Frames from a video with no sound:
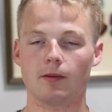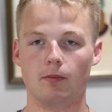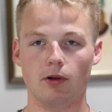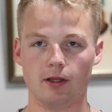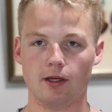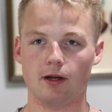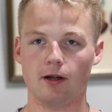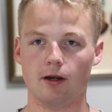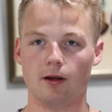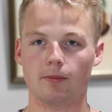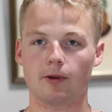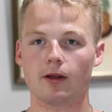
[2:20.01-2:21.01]
blend it
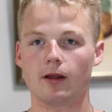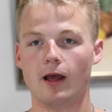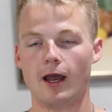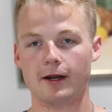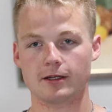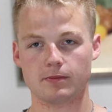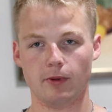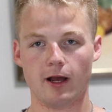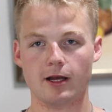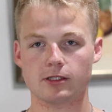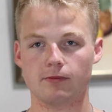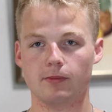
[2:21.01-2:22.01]
up, add a
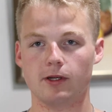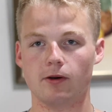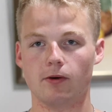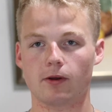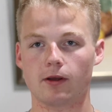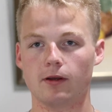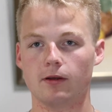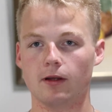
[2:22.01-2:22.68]
splash of milk,